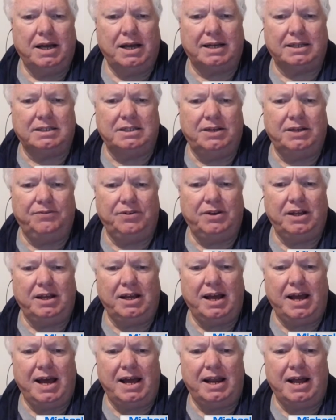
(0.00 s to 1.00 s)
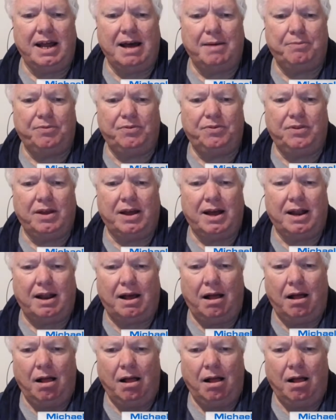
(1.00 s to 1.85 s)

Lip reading: activity, and app data